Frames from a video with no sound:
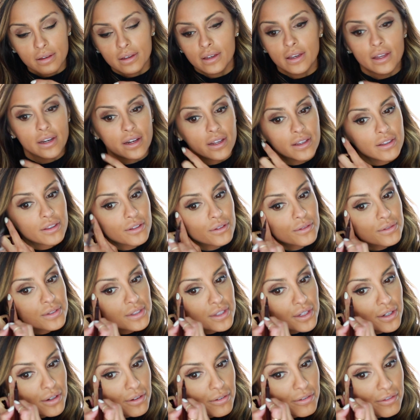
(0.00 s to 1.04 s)
Getting those
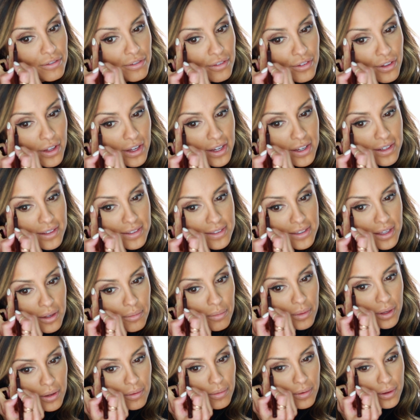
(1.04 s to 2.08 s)
little flicks
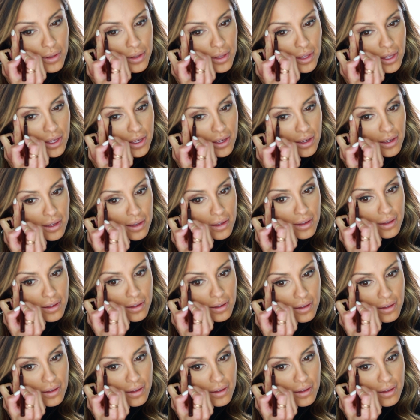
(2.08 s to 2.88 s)
can be really